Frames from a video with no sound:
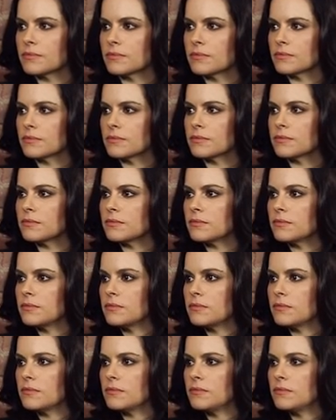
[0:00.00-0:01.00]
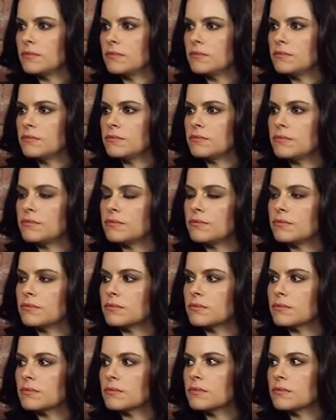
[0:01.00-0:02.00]

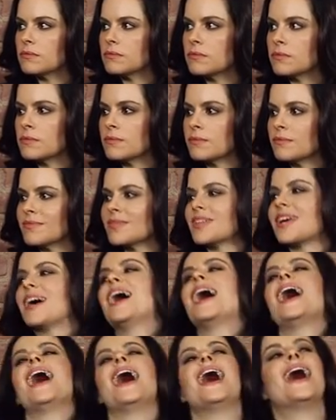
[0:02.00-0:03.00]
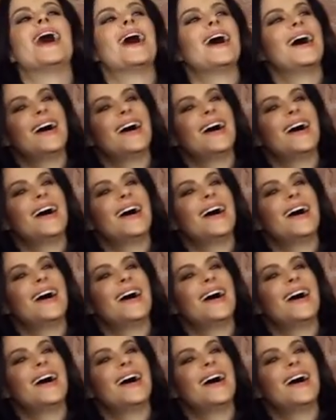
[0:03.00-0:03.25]
(silent)